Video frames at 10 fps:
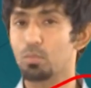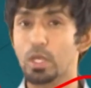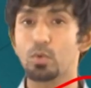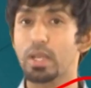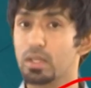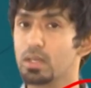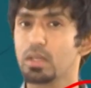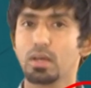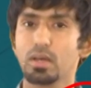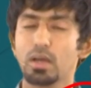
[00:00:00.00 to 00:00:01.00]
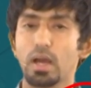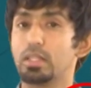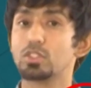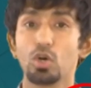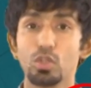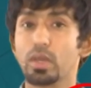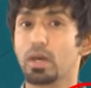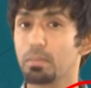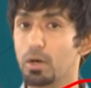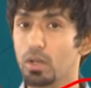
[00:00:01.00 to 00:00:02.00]
and where you ended. That's all you
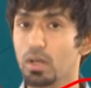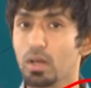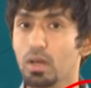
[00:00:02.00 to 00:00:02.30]
care about.